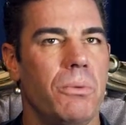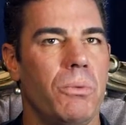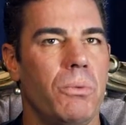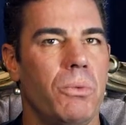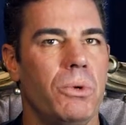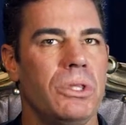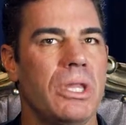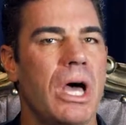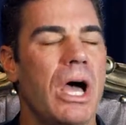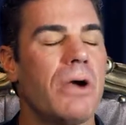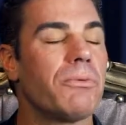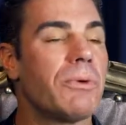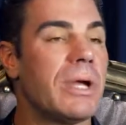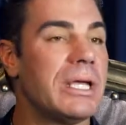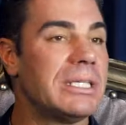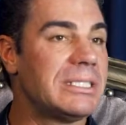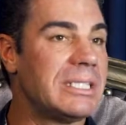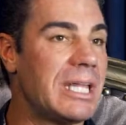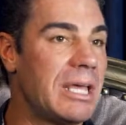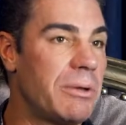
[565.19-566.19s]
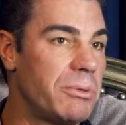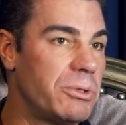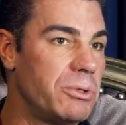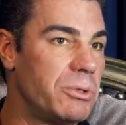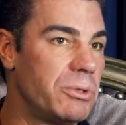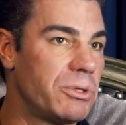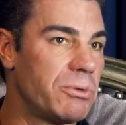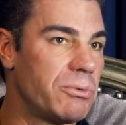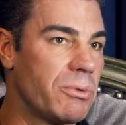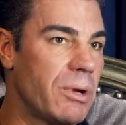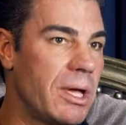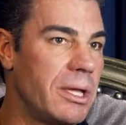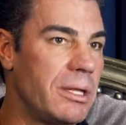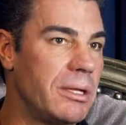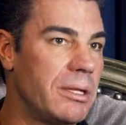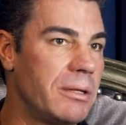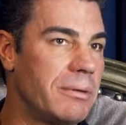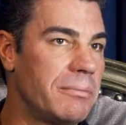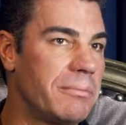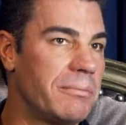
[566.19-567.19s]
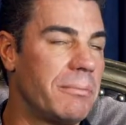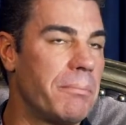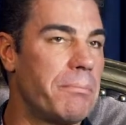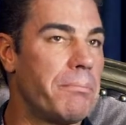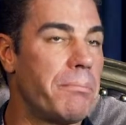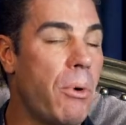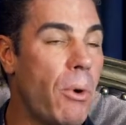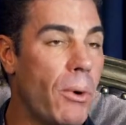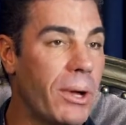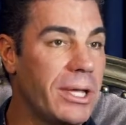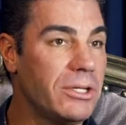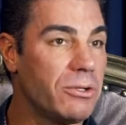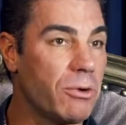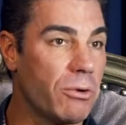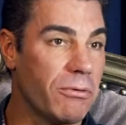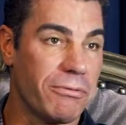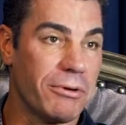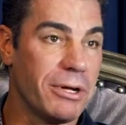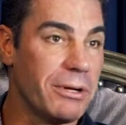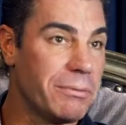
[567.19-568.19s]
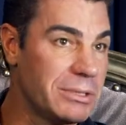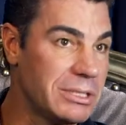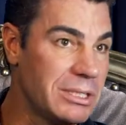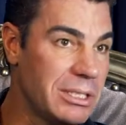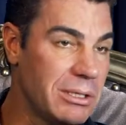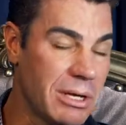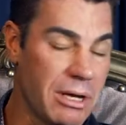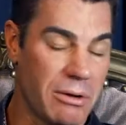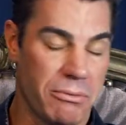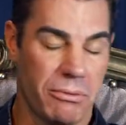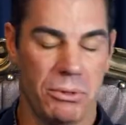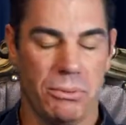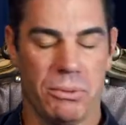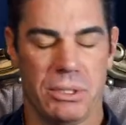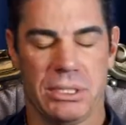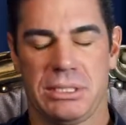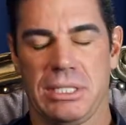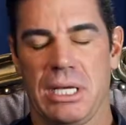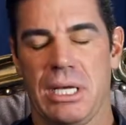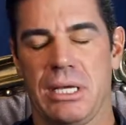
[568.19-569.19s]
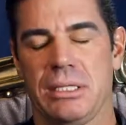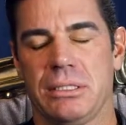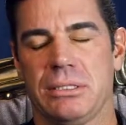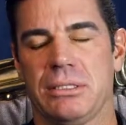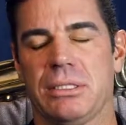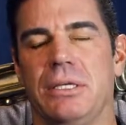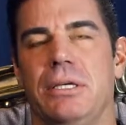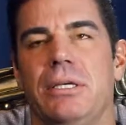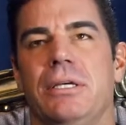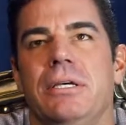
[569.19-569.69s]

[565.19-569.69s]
will not resonate with you at the right point or frequency, however you want to say it,